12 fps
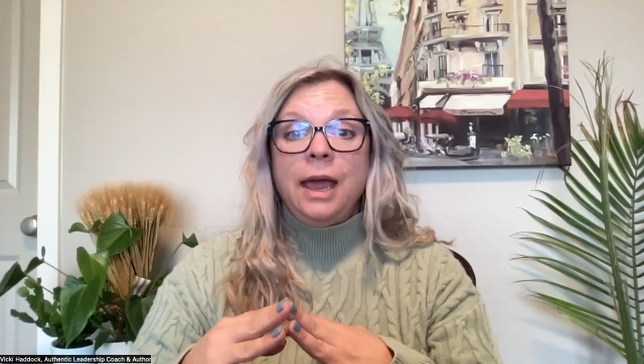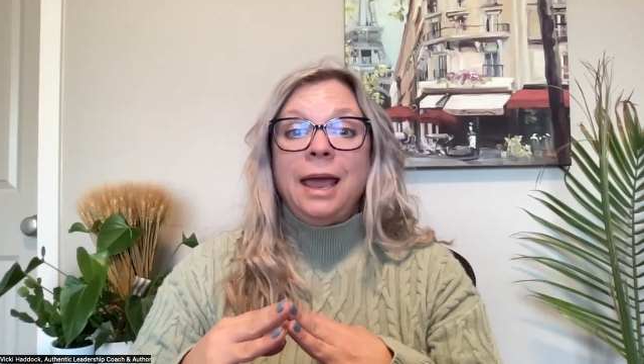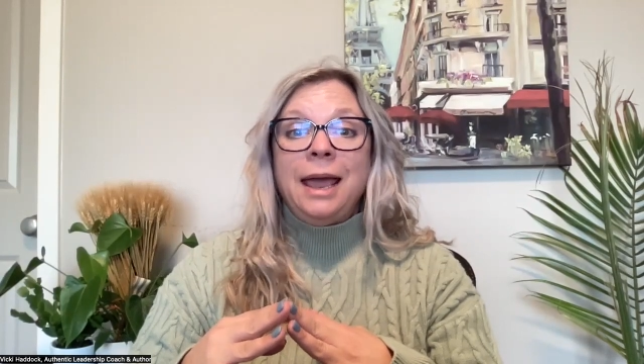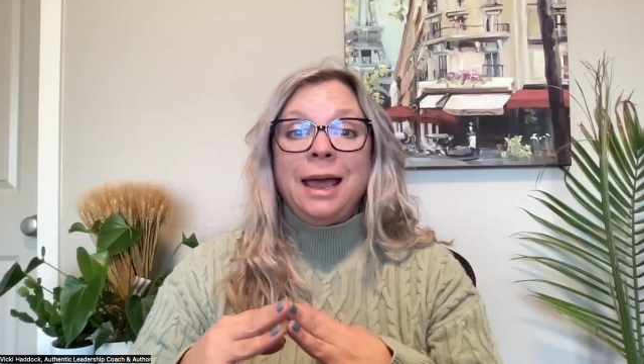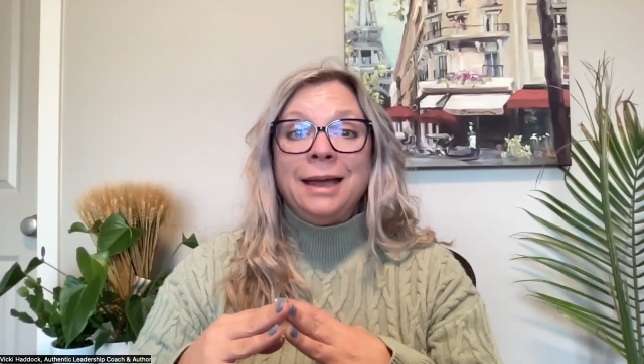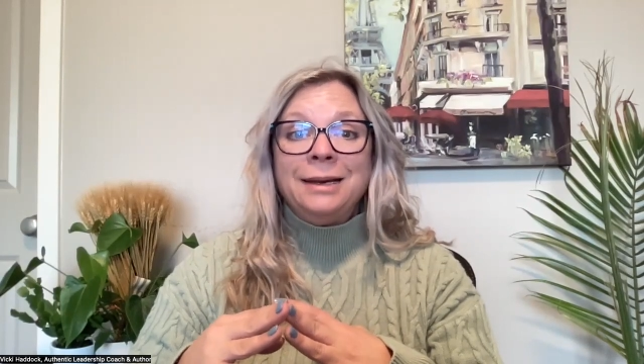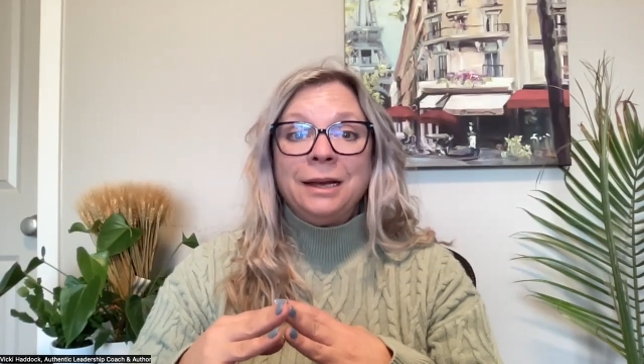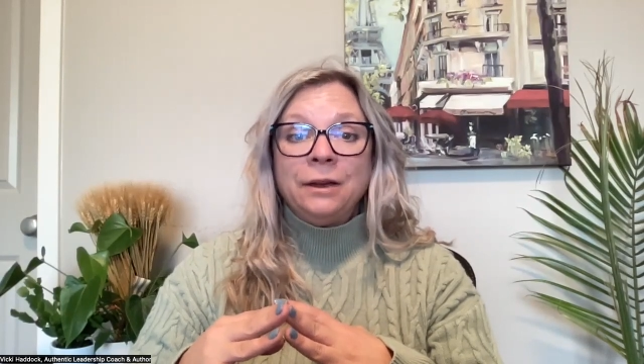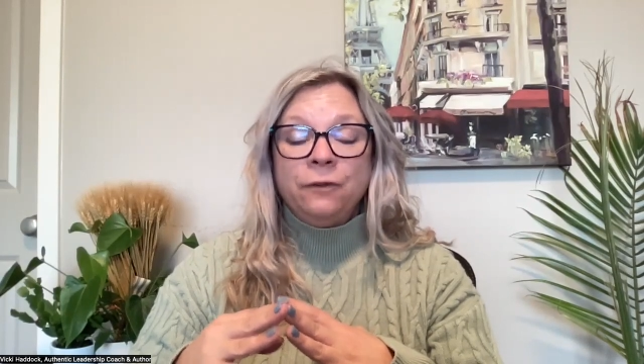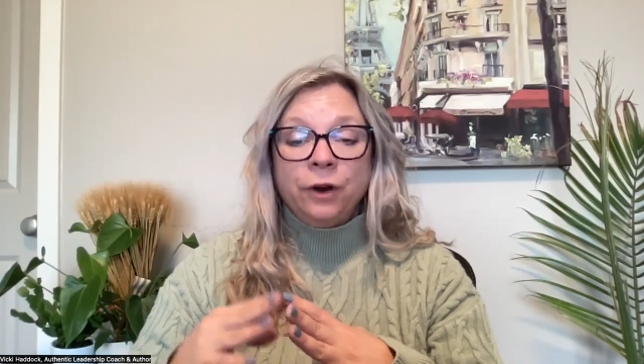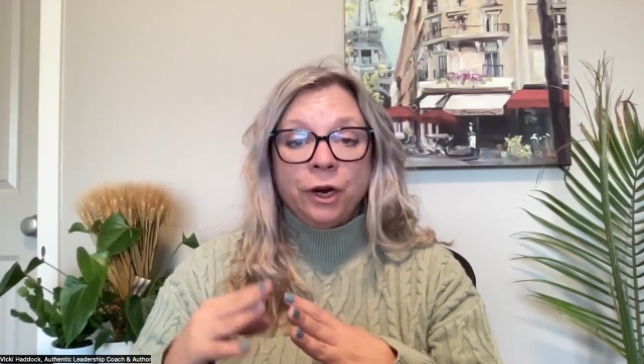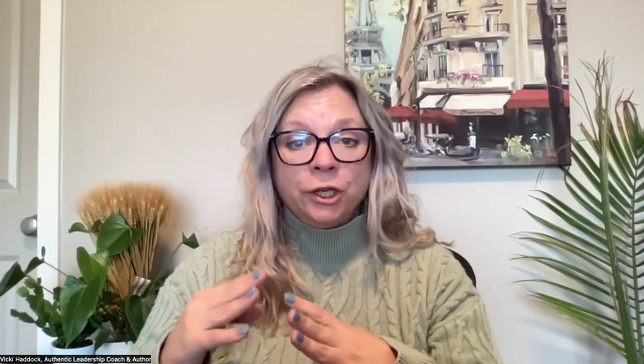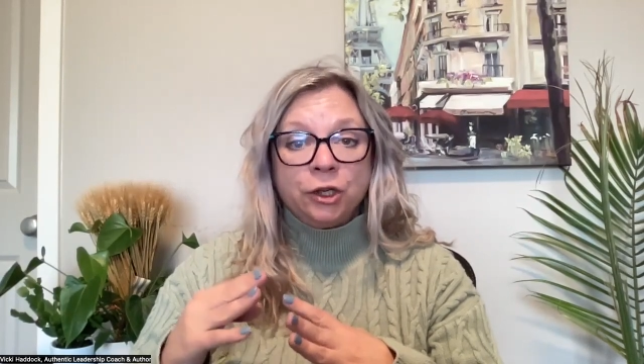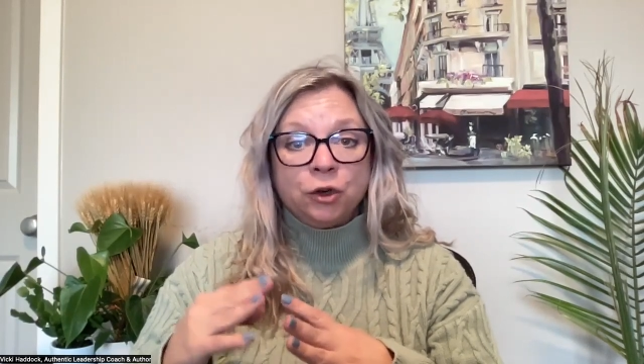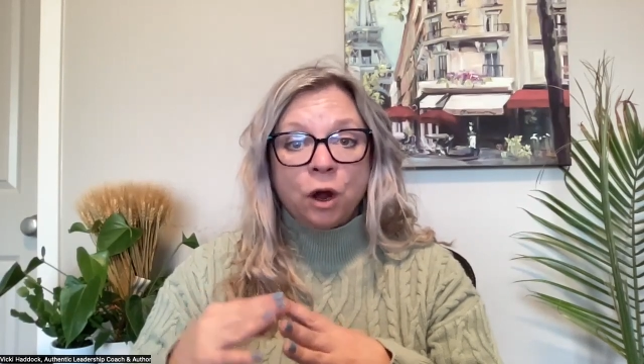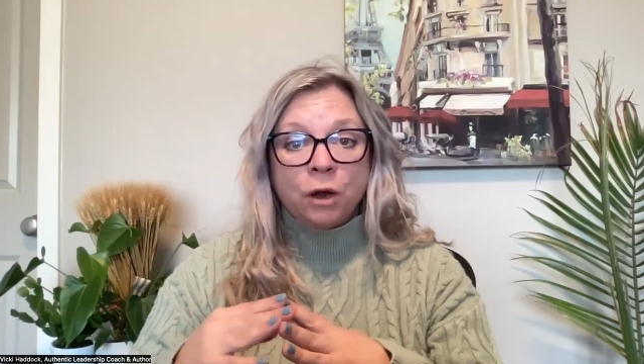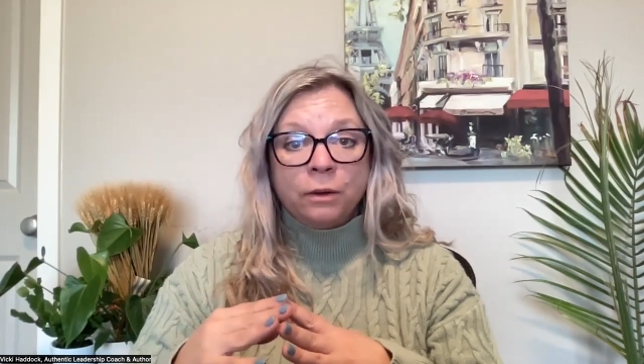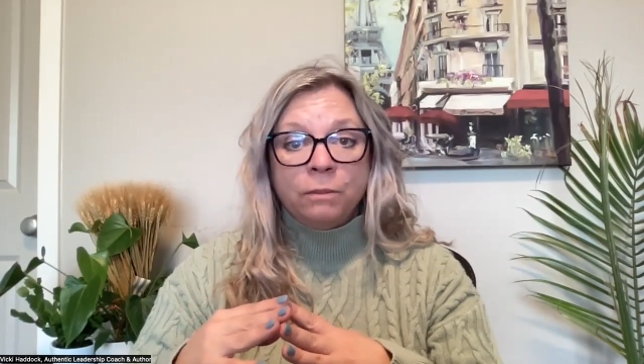and a very
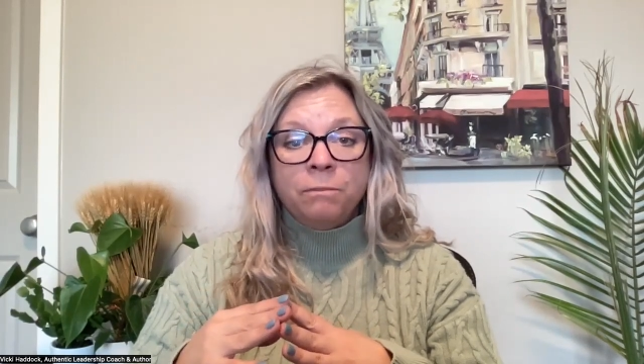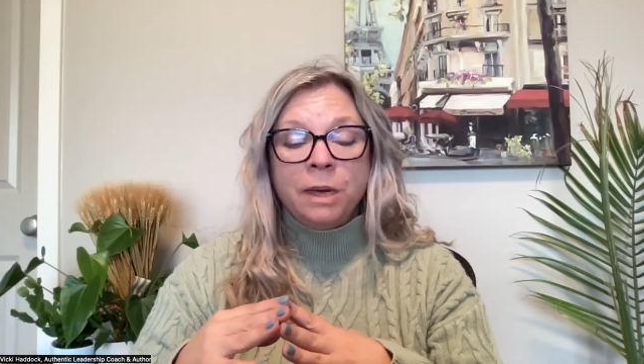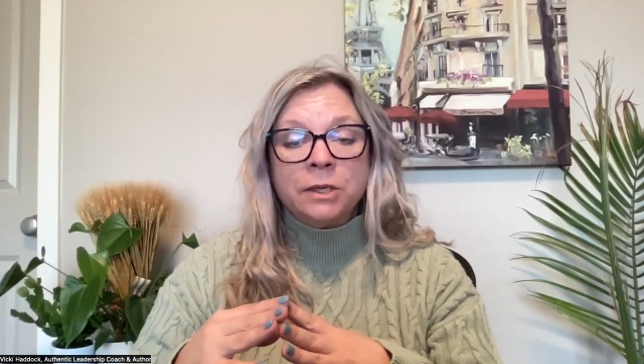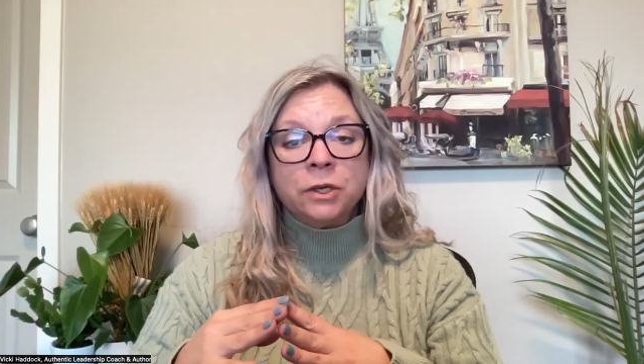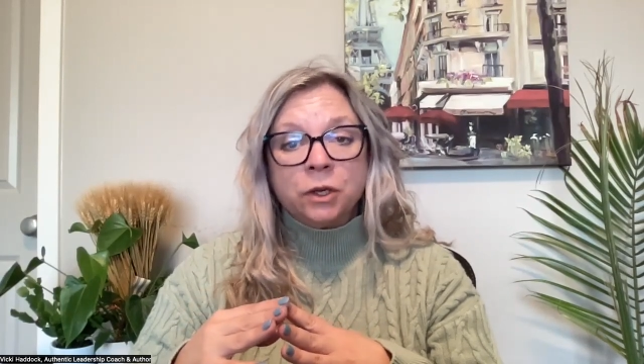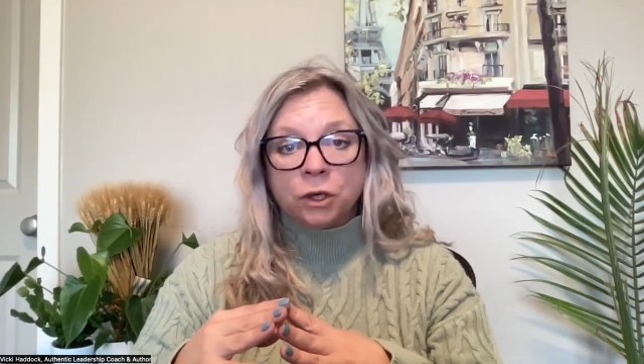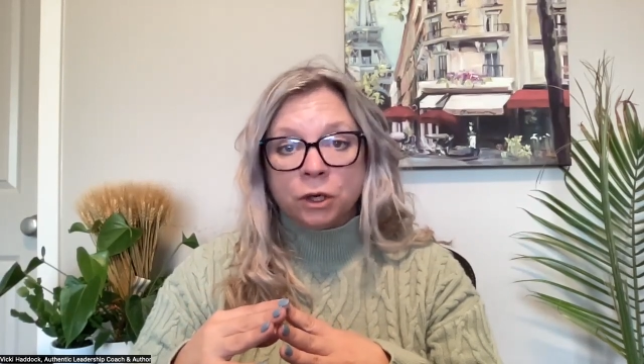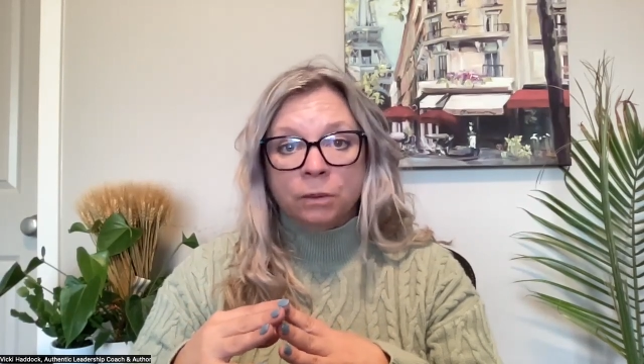strong mental